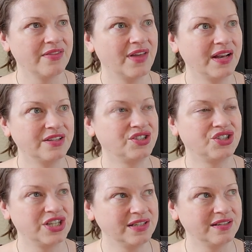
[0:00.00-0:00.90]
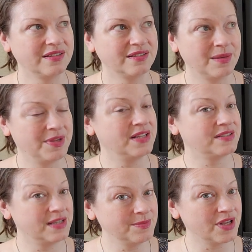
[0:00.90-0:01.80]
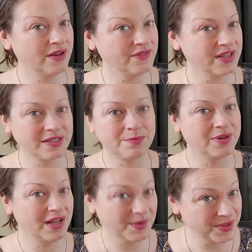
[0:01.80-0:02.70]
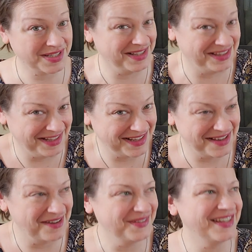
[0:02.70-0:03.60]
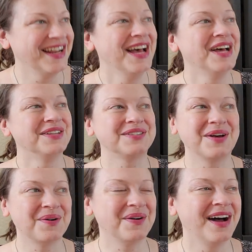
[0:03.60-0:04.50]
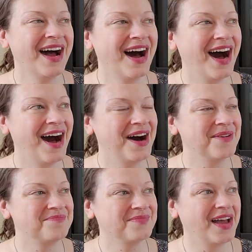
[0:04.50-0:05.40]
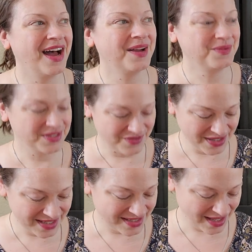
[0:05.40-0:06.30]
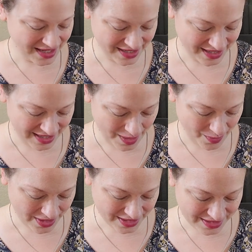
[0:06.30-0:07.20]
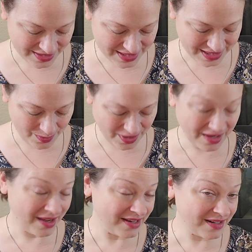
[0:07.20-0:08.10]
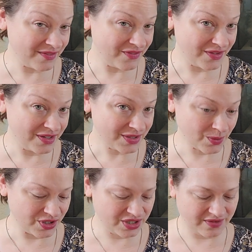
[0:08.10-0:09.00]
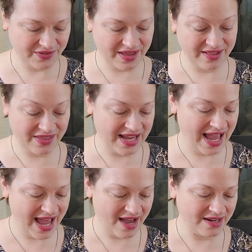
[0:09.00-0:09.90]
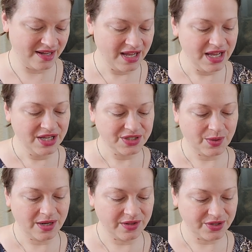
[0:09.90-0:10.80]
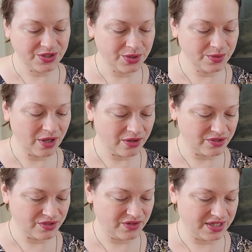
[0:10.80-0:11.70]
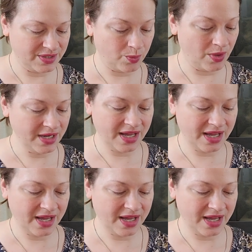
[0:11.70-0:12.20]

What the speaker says: that is genius. I mean, it seems obvious, but I wasn't thinking of it. So I was really excited, and I wanted to see what kind of storage stuff that they had. So out of the two Dollar Trees, one